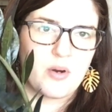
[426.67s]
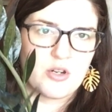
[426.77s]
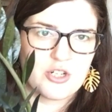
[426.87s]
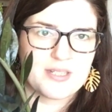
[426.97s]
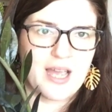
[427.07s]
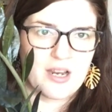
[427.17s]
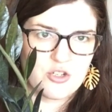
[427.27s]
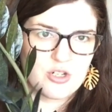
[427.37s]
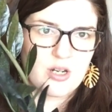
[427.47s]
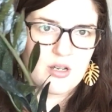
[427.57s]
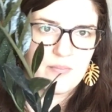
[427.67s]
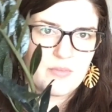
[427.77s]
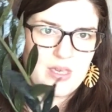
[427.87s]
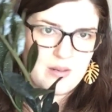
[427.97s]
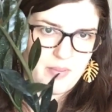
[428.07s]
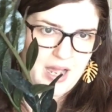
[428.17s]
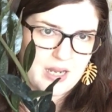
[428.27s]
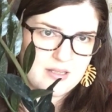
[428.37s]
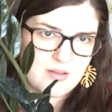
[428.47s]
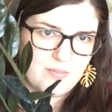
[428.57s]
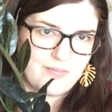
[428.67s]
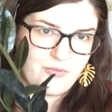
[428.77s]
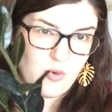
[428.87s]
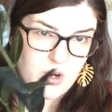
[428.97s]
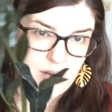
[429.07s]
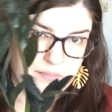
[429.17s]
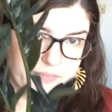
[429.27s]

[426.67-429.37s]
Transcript: purchase extra heat packs for.